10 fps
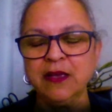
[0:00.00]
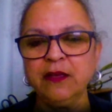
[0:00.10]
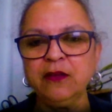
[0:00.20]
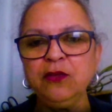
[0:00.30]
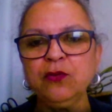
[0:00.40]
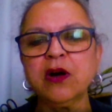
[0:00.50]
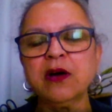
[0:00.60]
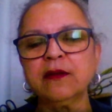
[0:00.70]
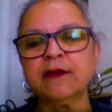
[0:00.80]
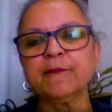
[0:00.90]
You
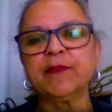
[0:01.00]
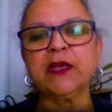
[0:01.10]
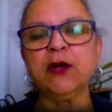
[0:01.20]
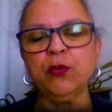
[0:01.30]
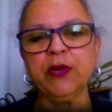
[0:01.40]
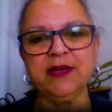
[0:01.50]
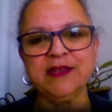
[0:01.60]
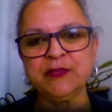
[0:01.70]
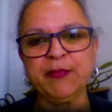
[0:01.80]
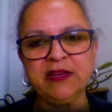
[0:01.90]
can't go in
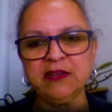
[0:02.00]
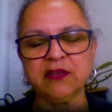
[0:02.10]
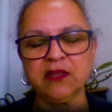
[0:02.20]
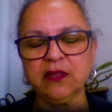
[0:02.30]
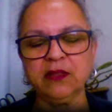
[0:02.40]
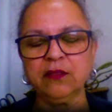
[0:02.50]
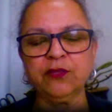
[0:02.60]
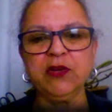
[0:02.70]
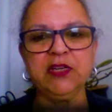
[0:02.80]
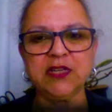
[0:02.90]
and spend
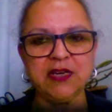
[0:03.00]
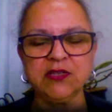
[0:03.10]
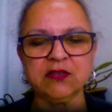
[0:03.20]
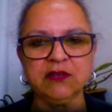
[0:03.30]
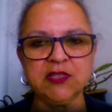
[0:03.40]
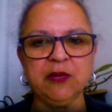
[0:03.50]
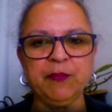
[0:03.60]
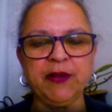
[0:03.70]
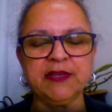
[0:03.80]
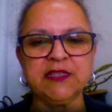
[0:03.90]
3 days on a tea
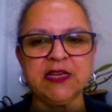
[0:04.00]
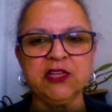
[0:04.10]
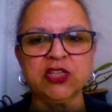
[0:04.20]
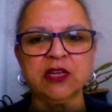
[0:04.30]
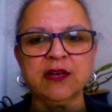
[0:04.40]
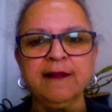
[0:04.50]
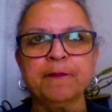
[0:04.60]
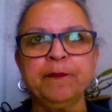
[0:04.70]
plantation